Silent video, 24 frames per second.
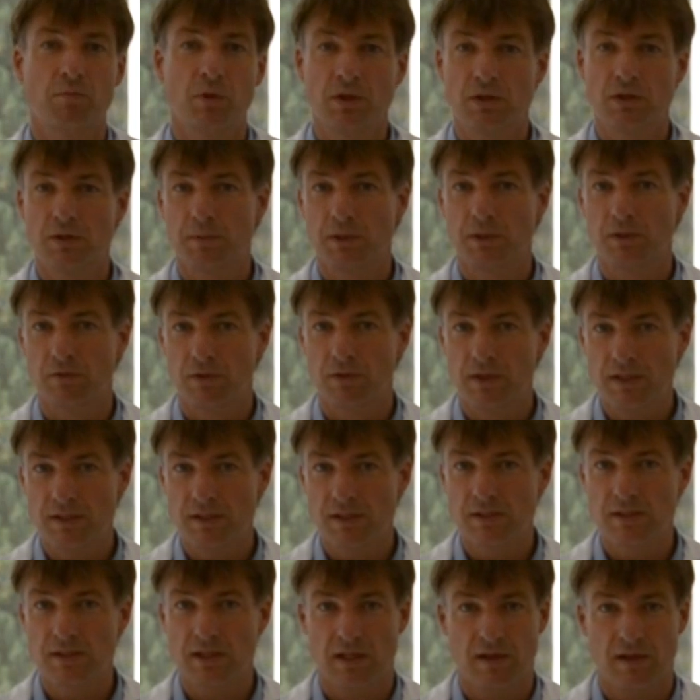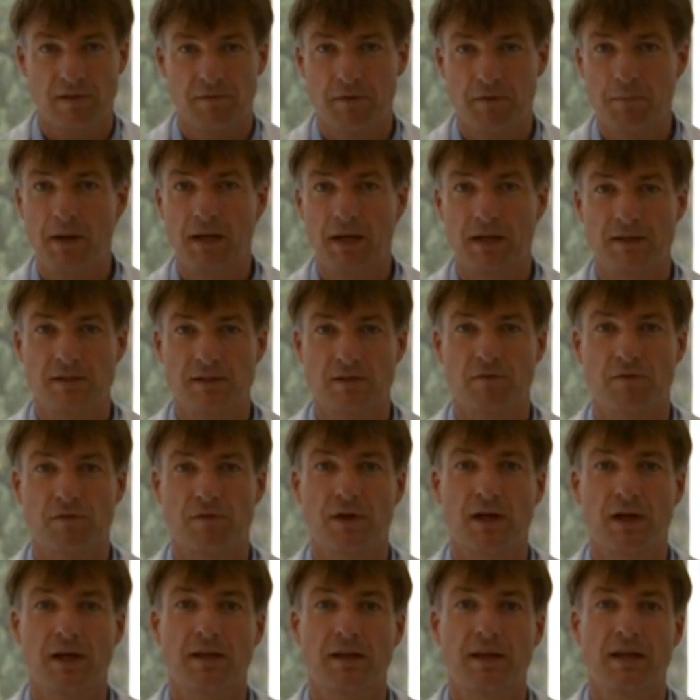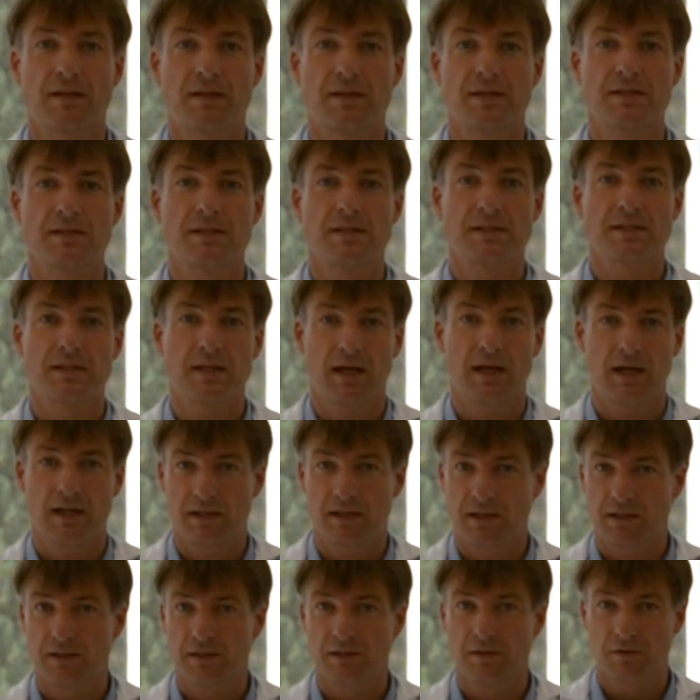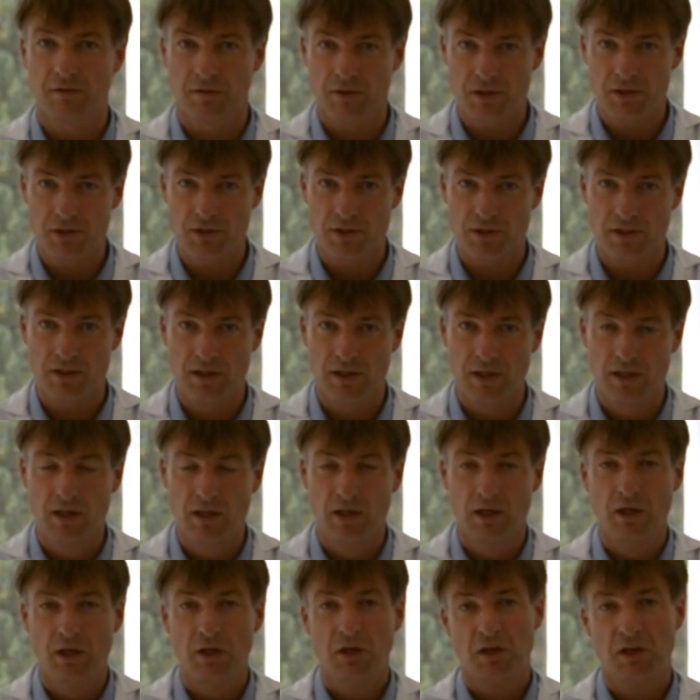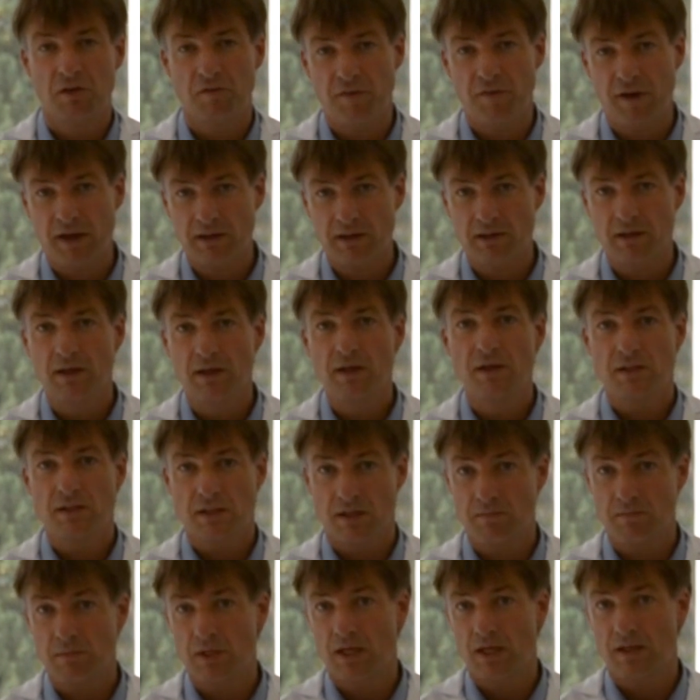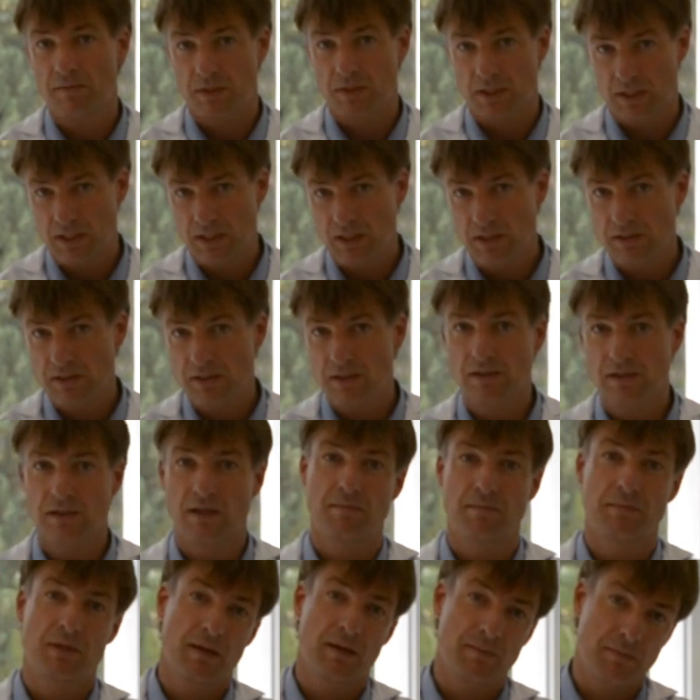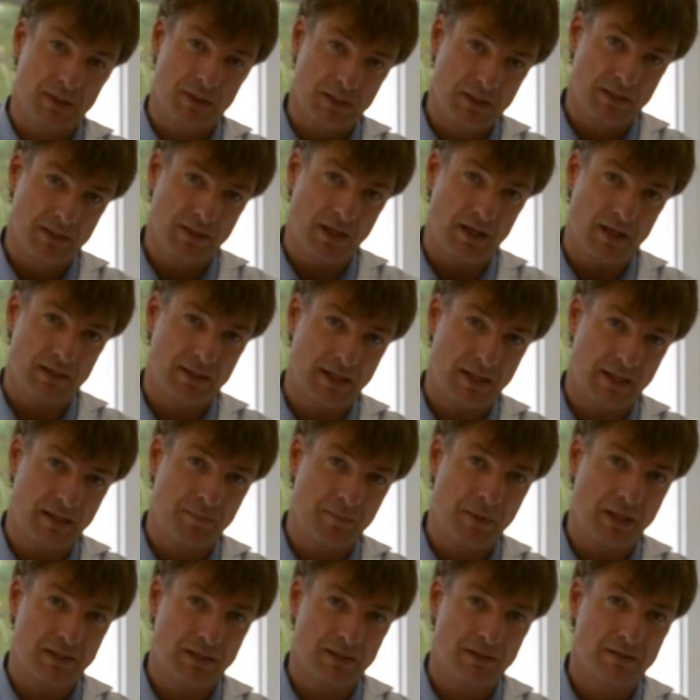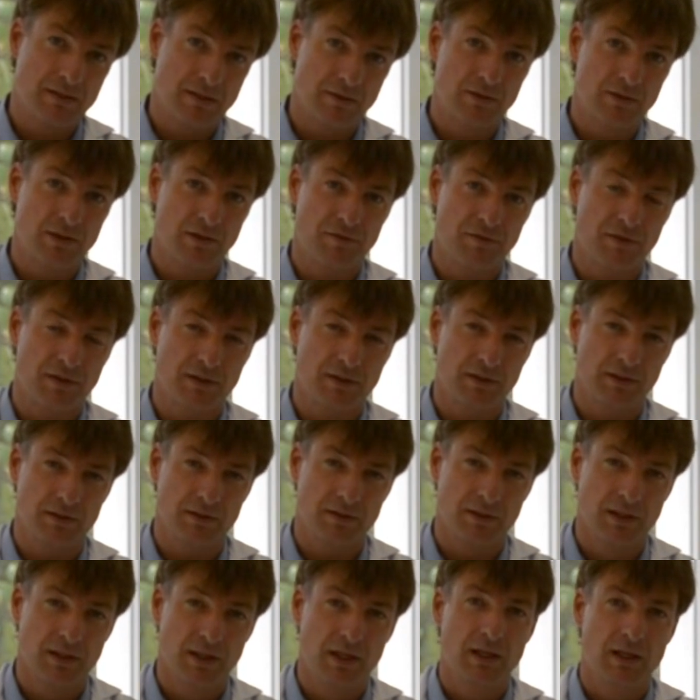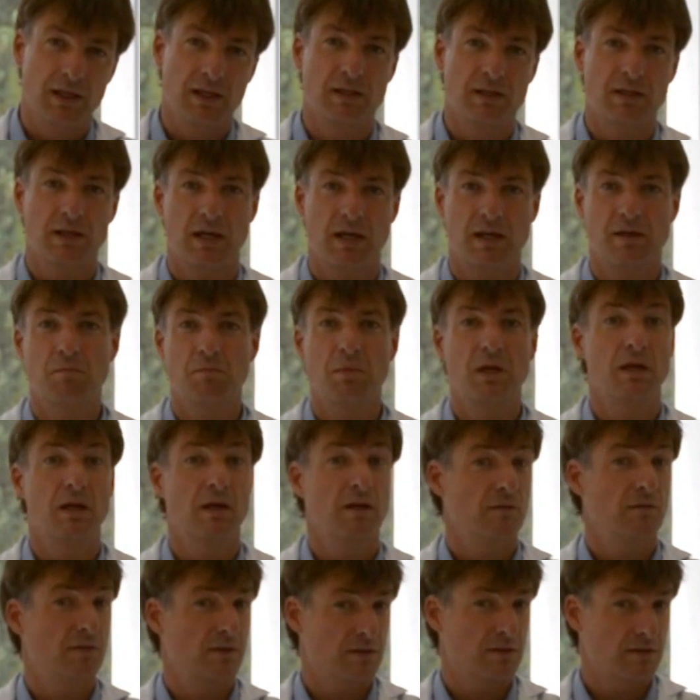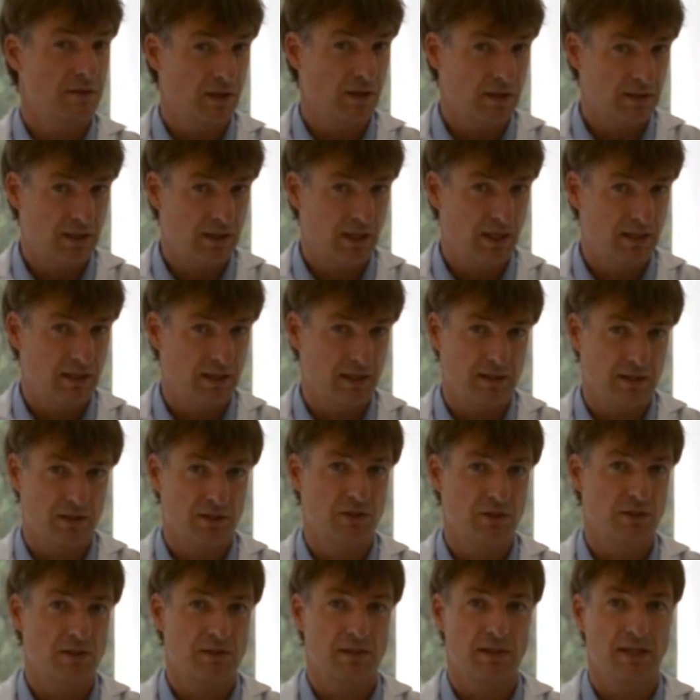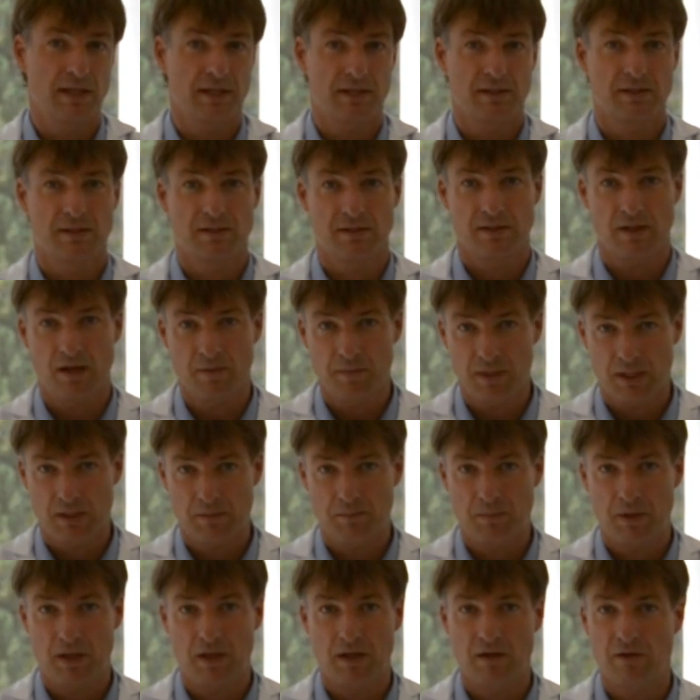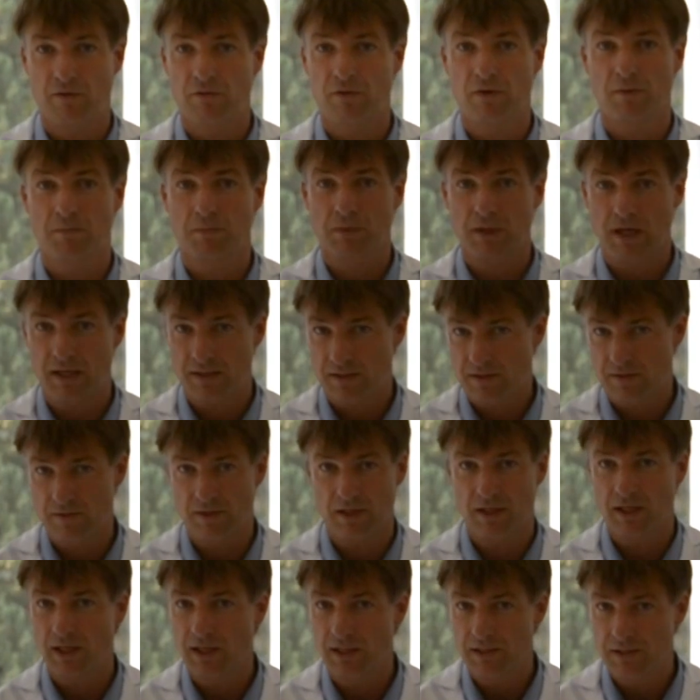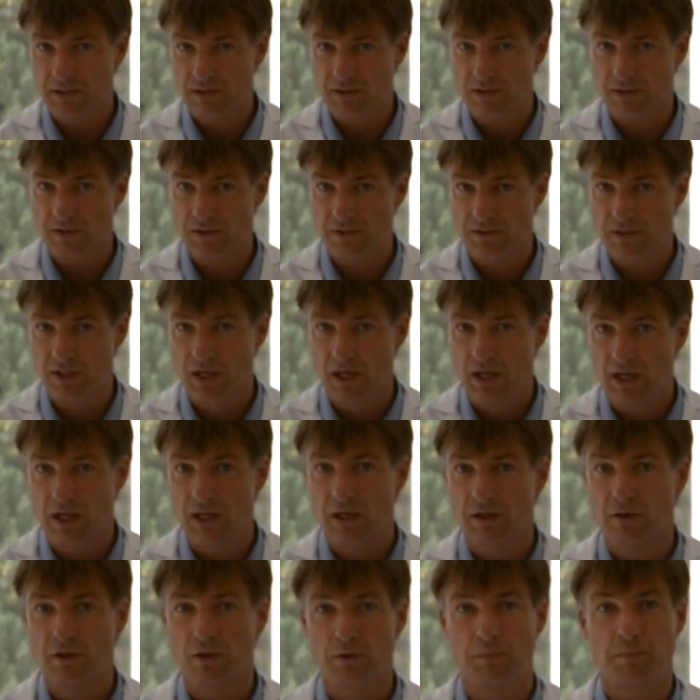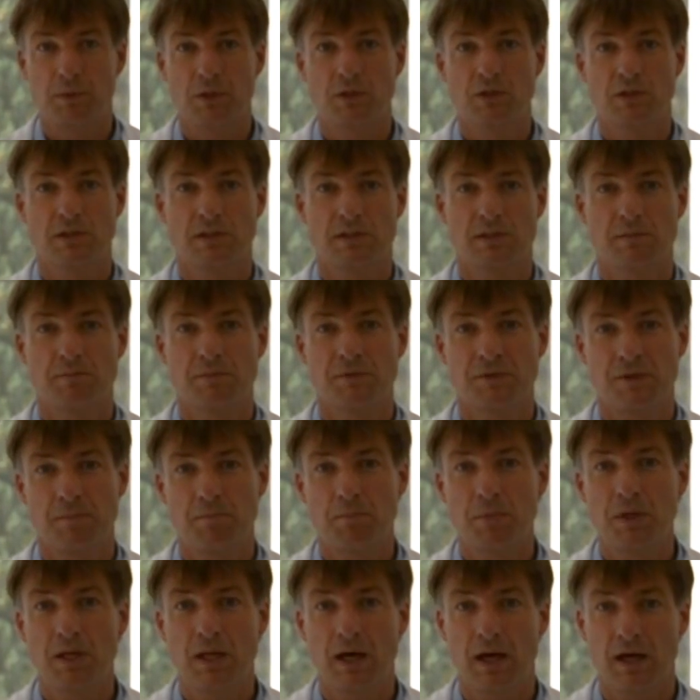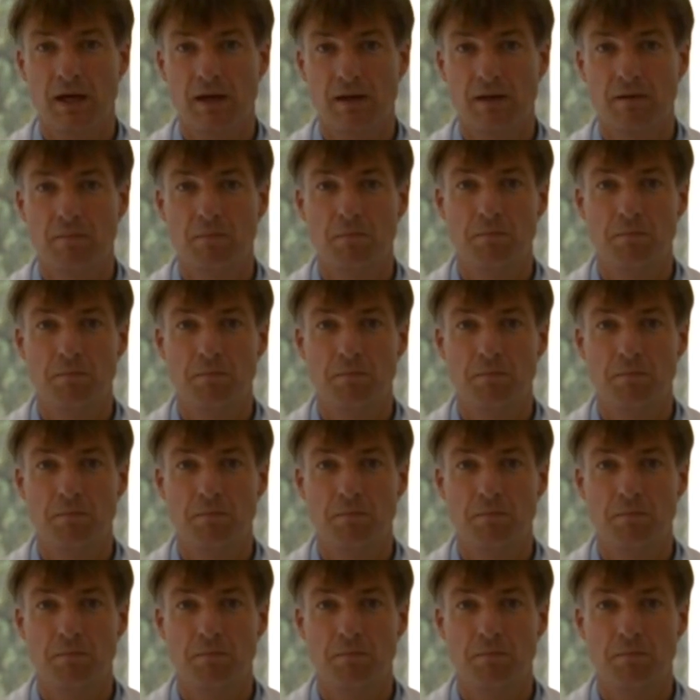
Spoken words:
multiple reasons and everybody's afraid that this is cardiac in origin. In fact, sometimes it is and sometimes it's not. That makes it so difficult. It can be, if it's not cardiac, just like stomach pain from gastric ulcers. It could be just some benign